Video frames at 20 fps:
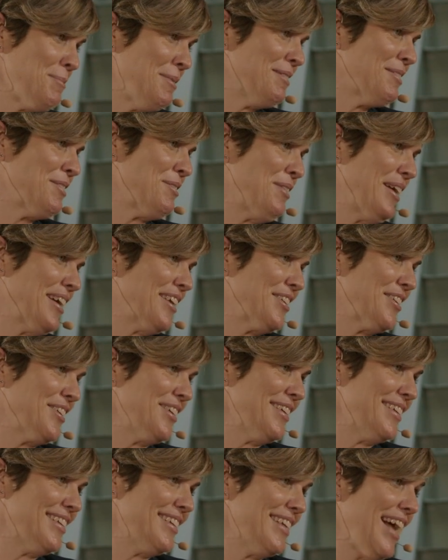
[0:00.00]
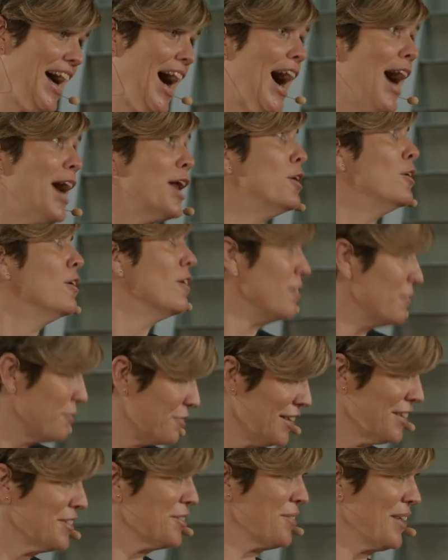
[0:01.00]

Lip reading: some interaction. I love